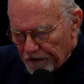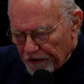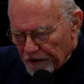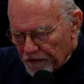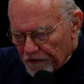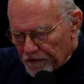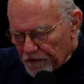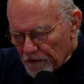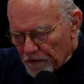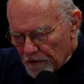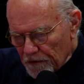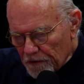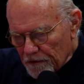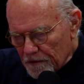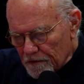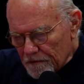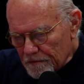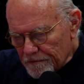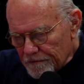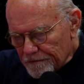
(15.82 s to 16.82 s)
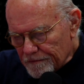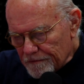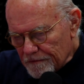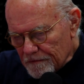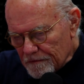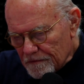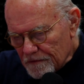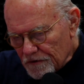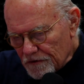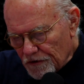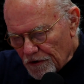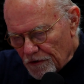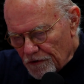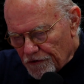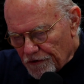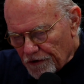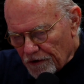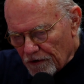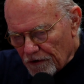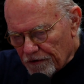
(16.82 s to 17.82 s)
school, two
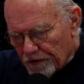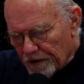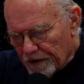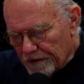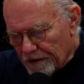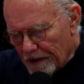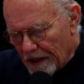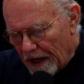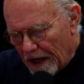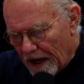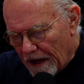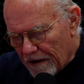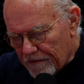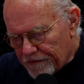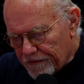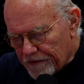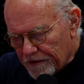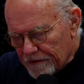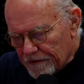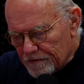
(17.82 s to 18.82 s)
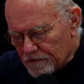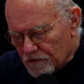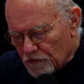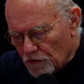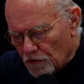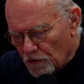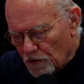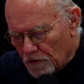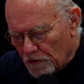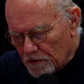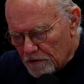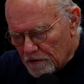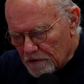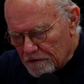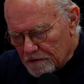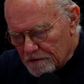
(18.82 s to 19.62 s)
children laugh and drool